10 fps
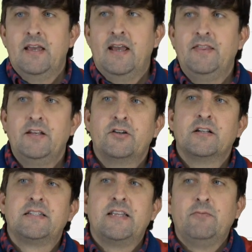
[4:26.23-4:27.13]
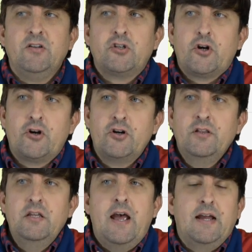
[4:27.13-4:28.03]
And then you're going to say return
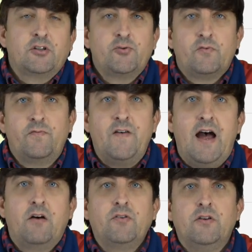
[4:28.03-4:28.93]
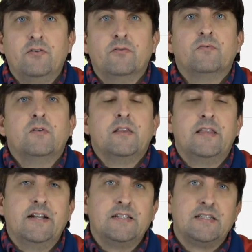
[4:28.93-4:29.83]
the actual value
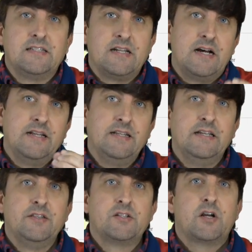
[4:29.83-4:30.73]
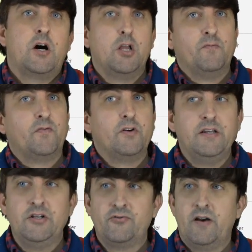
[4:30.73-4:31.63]
that is assigned in this column for
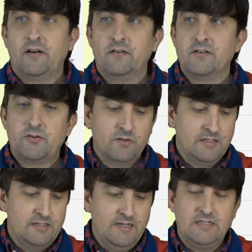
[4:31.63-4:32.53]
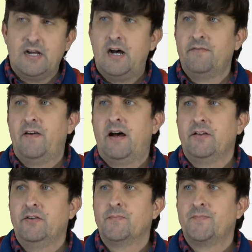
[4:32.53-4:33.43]
each record. So we're going to say dot
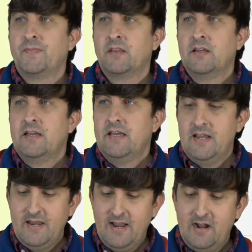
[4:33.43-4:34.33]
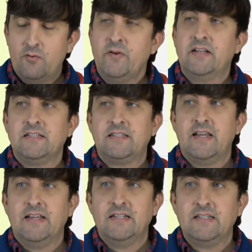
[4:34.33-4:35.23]
value. Now we can
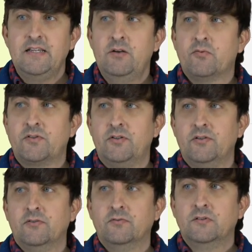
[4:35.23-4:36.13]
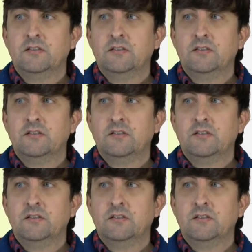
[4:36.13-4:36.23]
say is equal to,